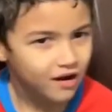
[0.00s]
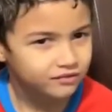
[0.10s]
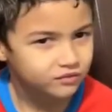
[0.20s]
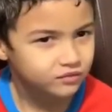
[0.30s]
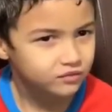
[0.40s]

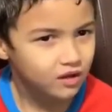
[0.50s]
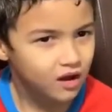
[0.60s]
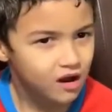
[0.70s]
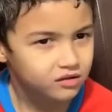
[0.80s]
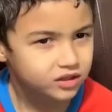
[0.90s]
Um, you wanna
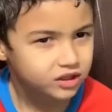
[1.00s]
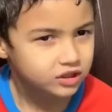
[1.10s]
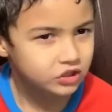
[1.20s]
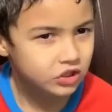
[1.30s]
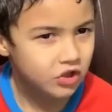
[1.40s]
play, you
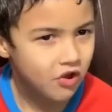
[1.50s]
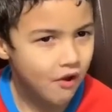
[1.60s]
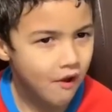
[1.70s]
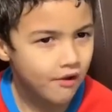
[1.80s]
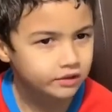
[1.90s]
can't play that
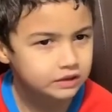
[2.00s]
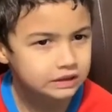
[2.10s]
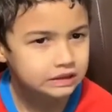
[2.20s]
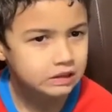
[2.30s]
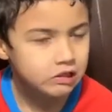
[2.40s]
game though.
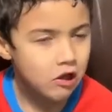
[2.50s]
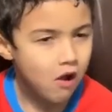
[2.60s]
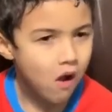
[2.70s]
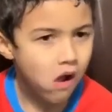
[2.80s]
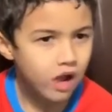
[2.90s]

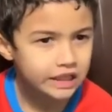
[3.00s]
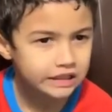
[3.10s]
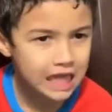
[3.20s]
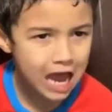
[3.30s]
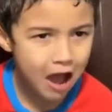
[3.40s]

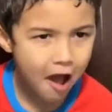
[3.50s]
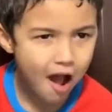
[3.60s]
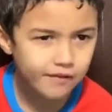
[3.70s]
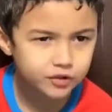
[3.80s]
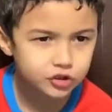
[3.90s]
Yeah.
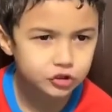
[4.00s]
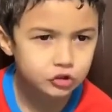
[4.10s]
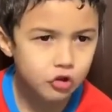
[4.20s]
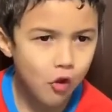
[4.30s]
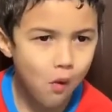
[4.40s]
I Can you say hi
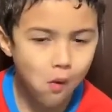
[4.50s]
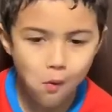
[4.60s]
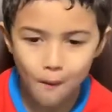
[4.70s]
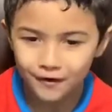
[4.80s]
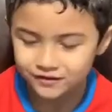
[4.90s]
to everyone?
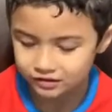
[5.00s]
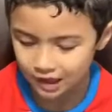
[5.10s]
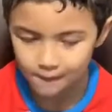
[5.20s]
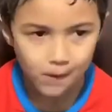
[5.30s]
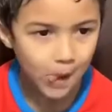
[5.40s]

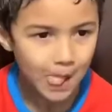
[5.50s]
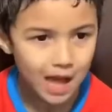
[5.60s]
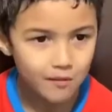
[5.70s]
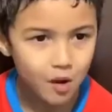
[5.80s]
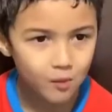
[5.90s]
Yeah.
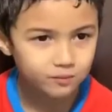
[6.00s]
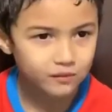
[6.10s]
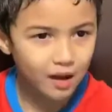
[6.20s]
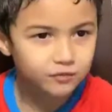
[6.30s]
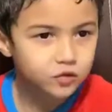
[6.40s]
Well,
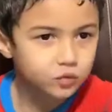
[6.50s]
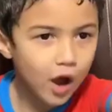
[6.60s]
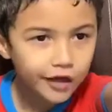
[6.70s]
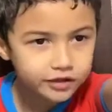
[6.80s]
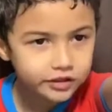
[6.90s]
i will
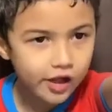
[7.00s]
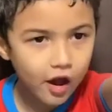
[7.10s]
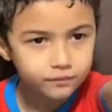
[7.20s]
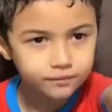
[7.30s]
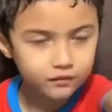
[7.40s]
watch
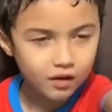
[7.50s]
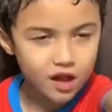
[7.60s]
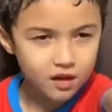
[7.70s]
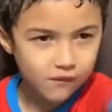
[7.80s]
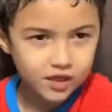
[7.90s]

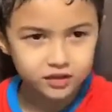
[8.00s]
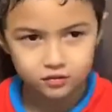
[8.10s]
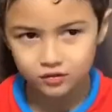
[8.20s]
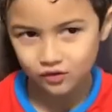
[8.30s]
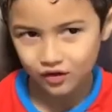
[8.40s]
this video
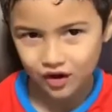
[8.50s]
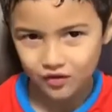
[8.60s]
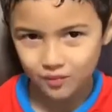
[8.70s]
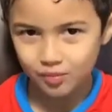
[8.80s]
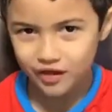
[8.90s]
to learn how
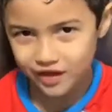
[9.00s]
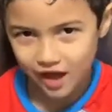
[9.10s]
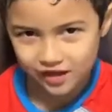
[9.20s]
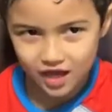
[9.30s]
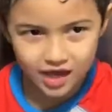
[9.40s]
to play
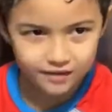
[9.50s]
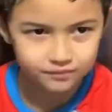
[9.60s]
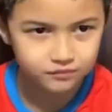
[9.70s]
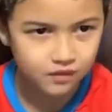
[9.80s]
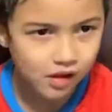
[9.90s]
that game.
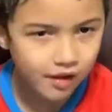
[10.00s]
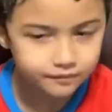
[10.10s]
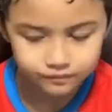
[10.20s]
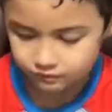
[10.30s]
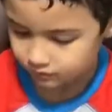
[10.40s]
All right,
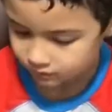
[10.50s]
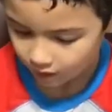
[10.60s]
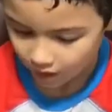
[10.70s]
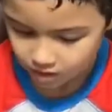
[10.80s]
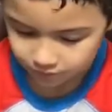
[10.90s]
can you say
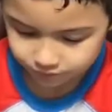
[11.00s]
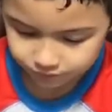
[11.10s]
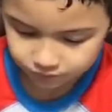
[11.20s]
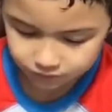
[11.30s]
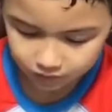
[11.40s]
goodnight,
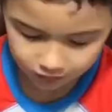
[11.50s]
everyone?